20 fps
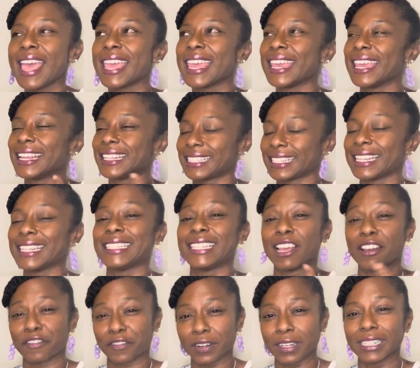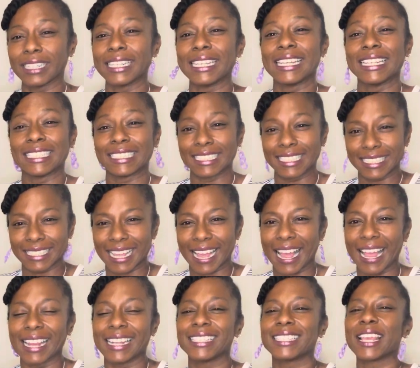It definitely is
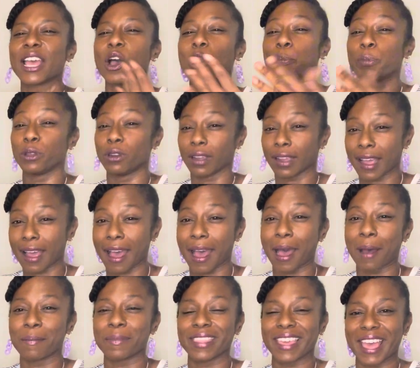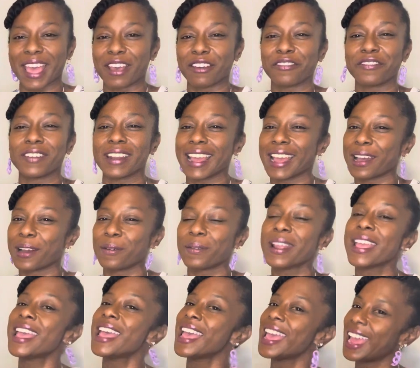designed to help you to calm the F down.
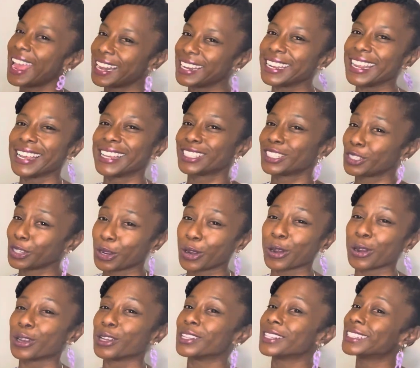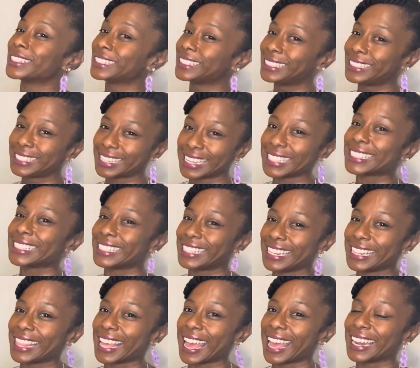And yes, your girl does
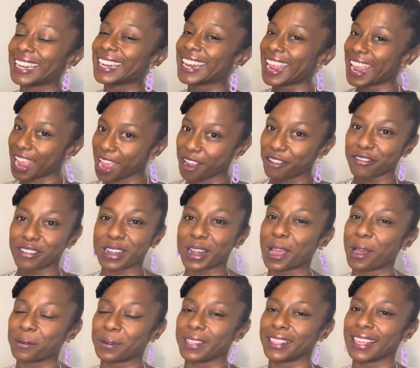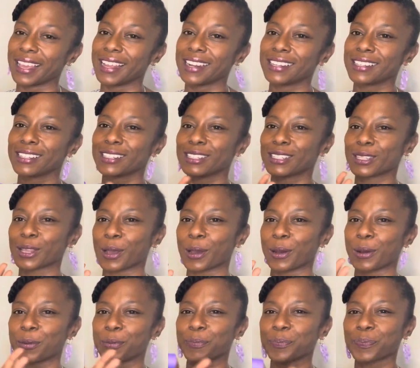need that every now and then.
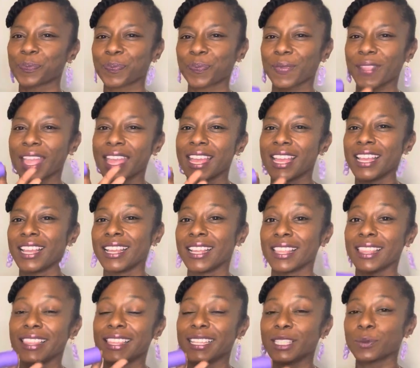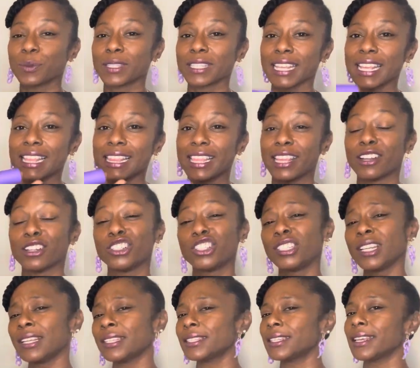So this was in there
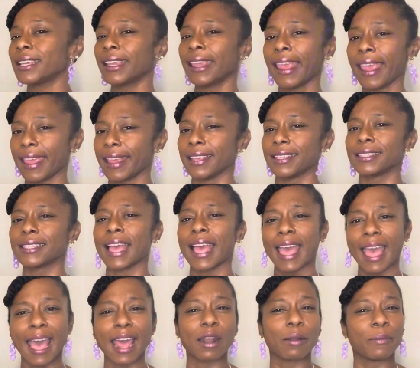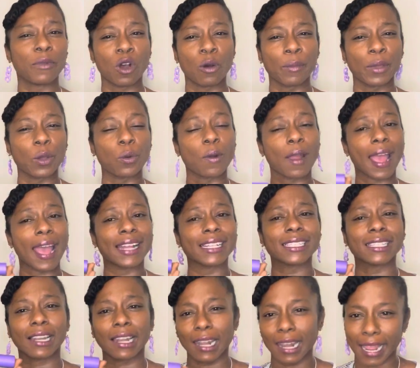just in case I had a moment where I had
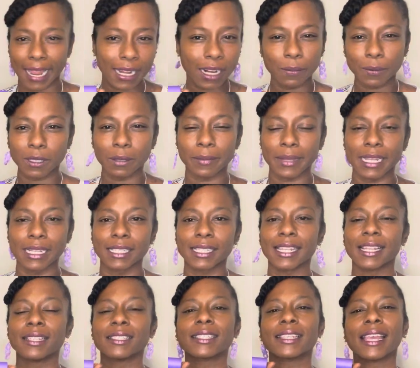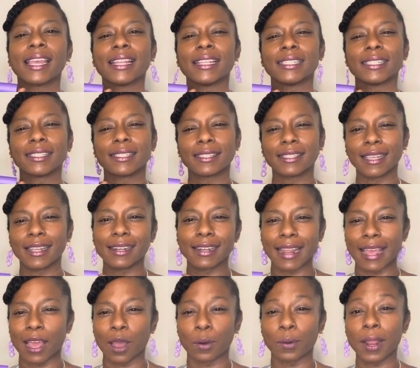to light up some incense and sit
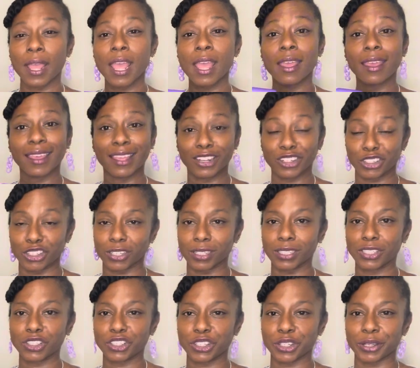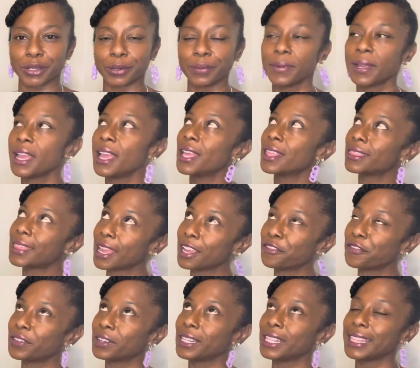down and just chill.
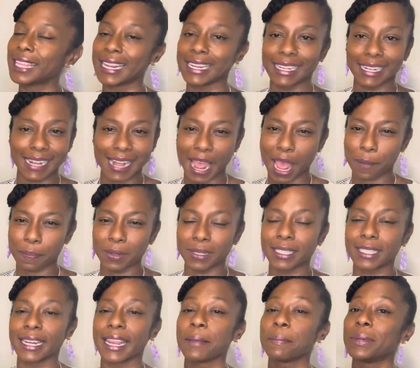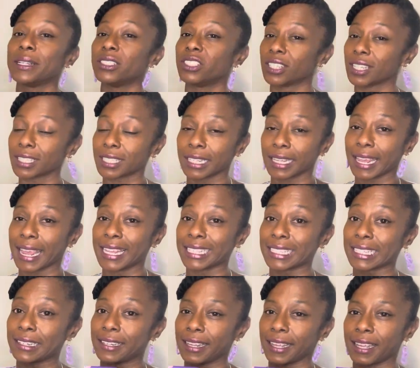Thankfully, that didn't happen today, but just in case
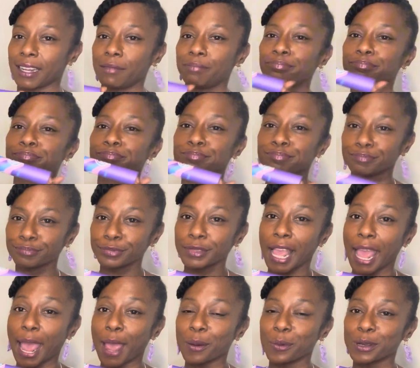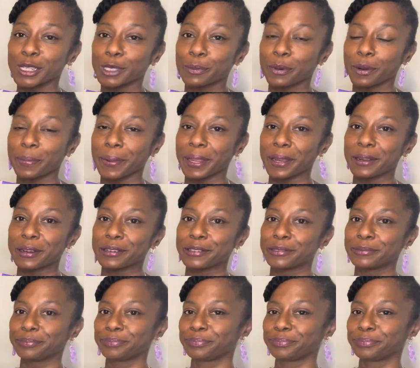it did, I was prepared.